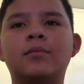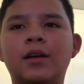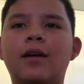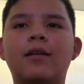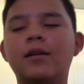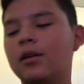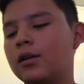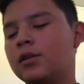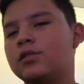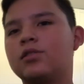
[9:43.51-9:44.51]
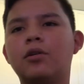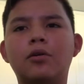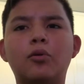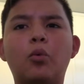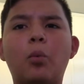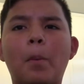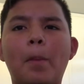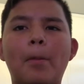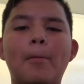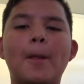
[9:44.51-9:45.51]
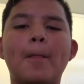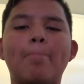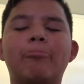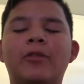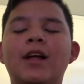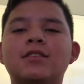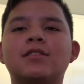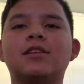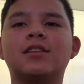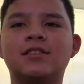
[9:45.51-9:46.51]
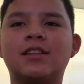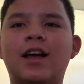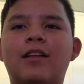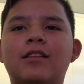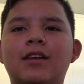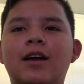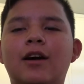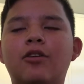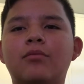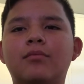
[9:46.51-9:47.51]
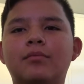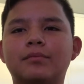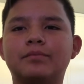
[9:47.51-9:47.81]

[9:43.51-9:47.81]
Yeah. So that's exactly how